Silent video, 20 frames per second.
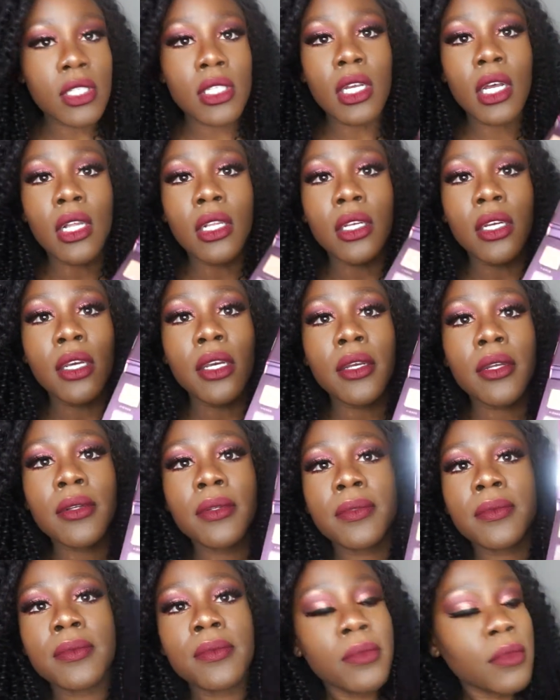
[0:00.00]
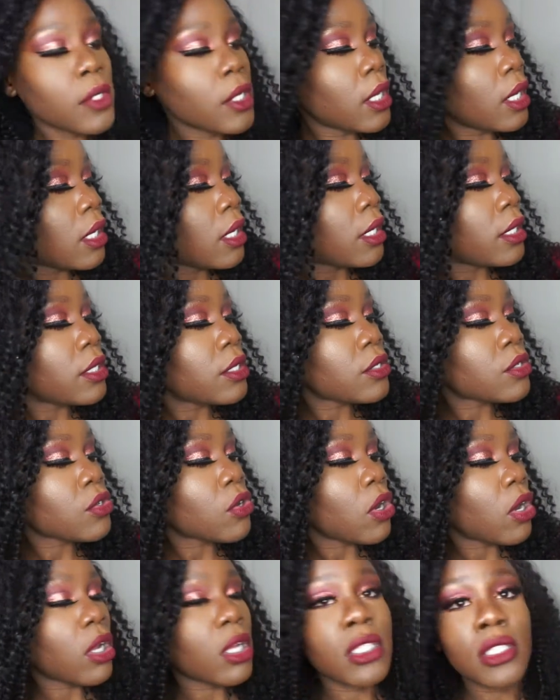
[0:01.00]
color, and it is
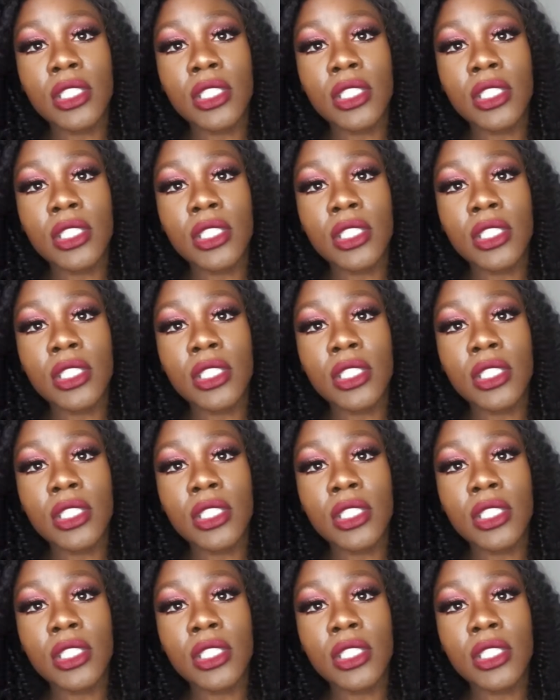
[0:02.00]
called